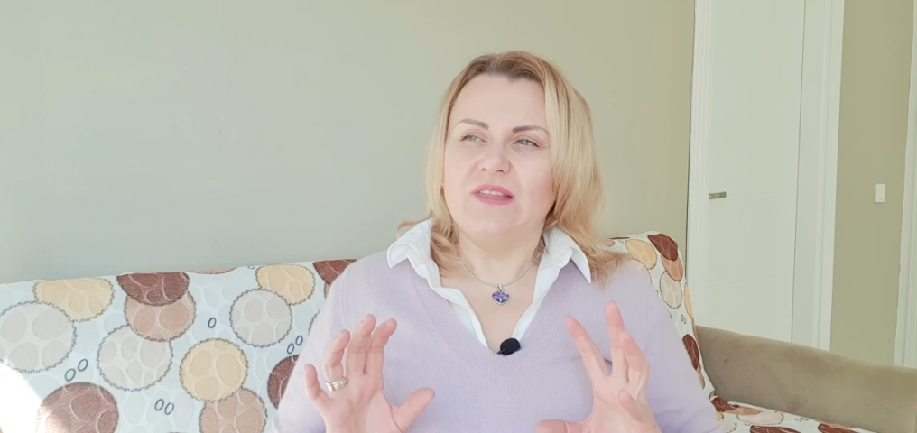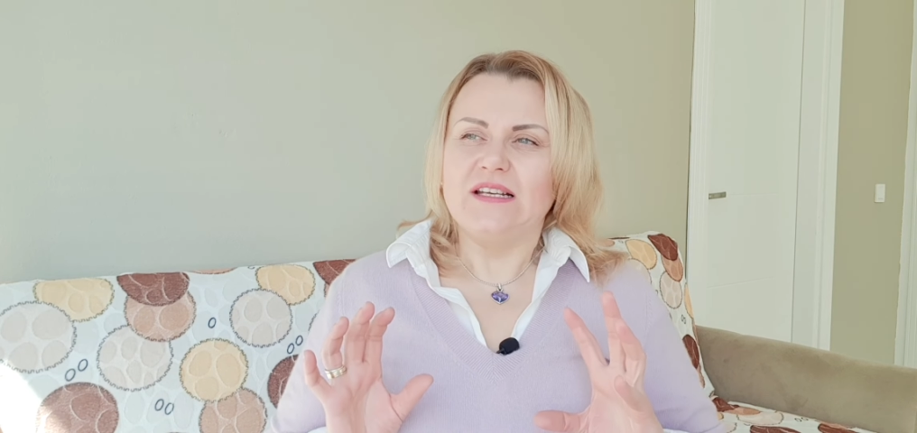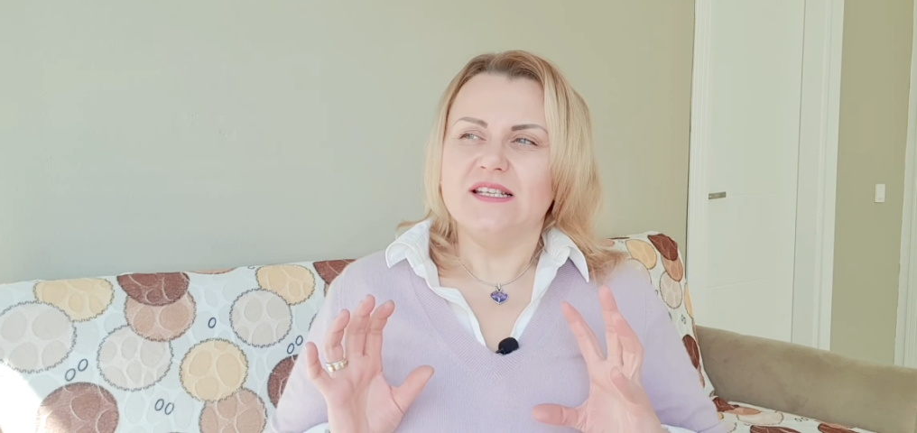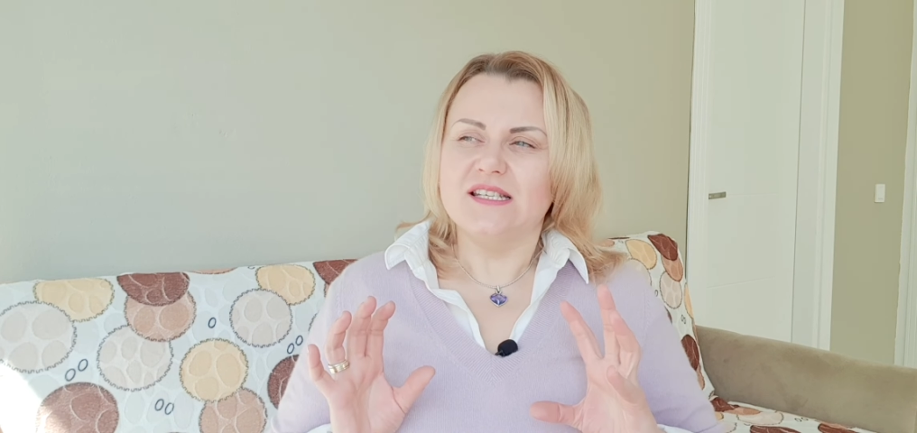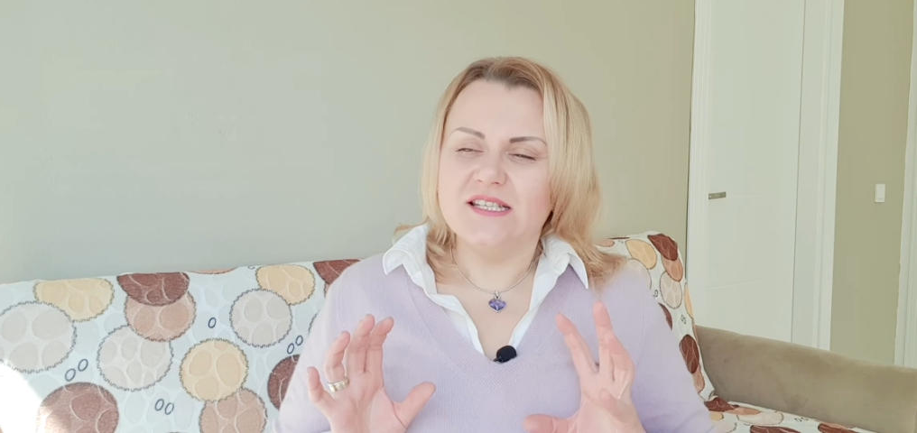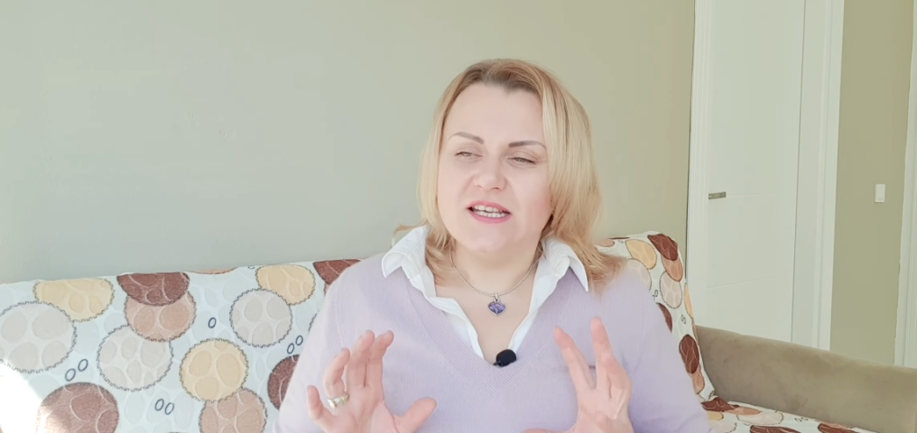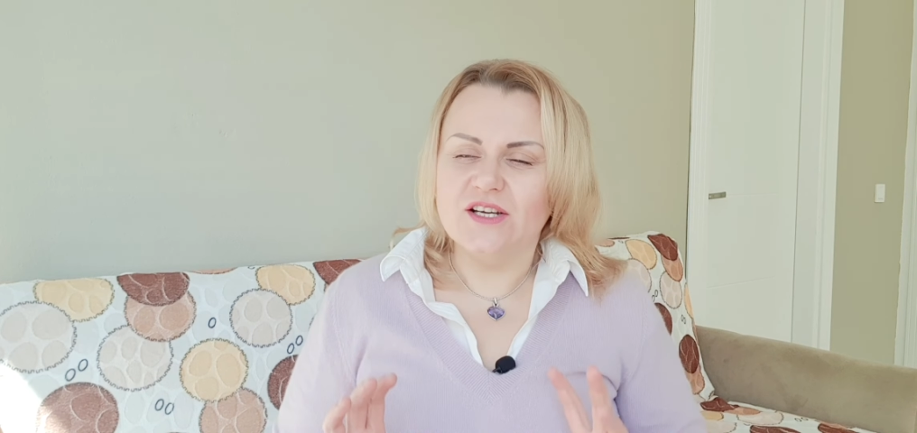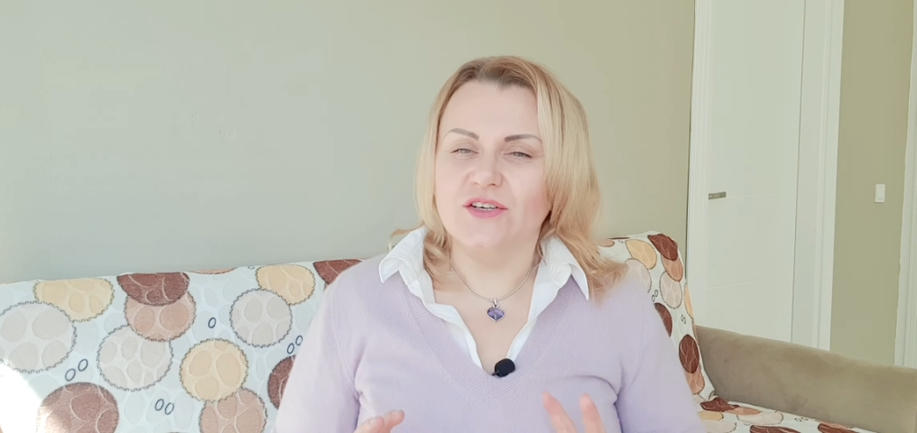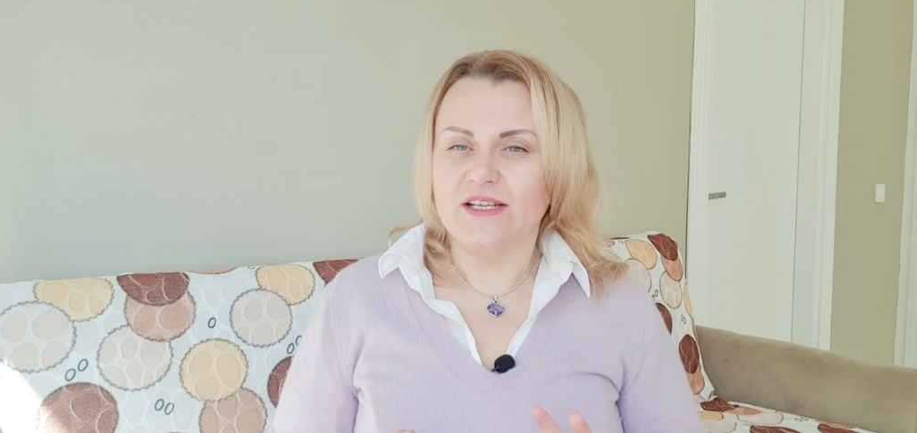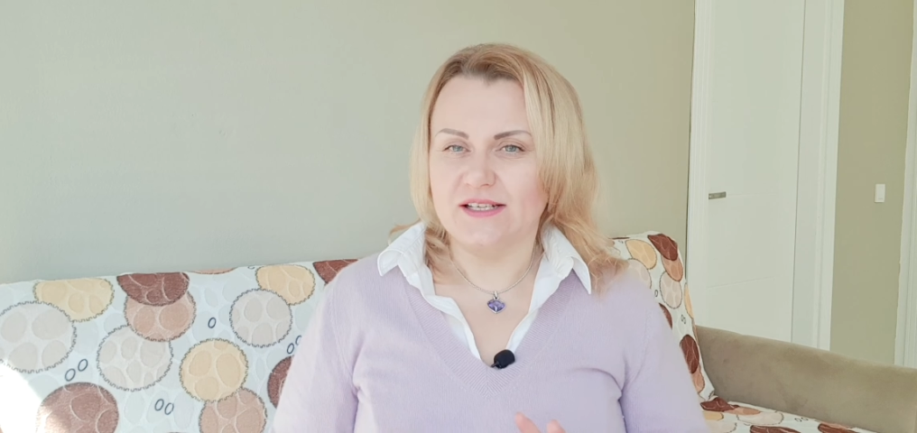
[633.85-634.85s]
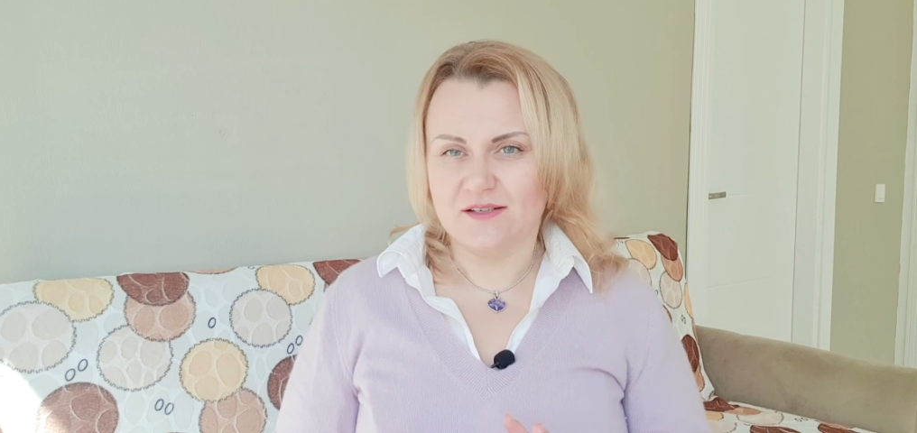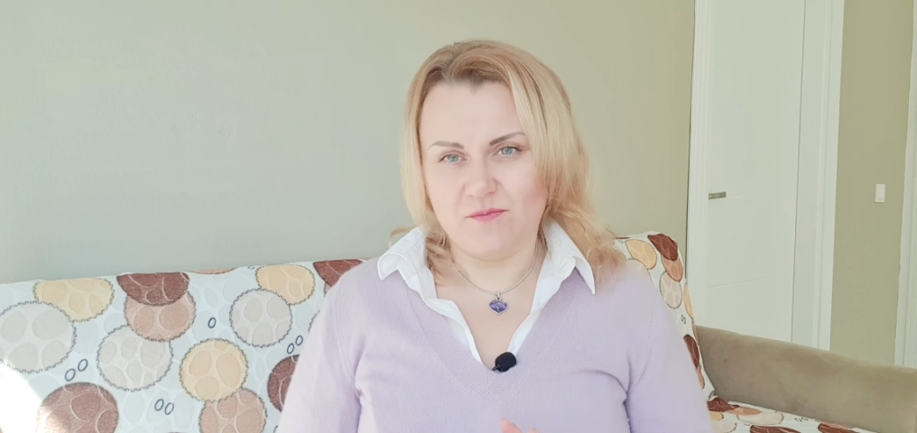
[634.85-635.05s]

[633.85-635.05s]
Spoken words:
serious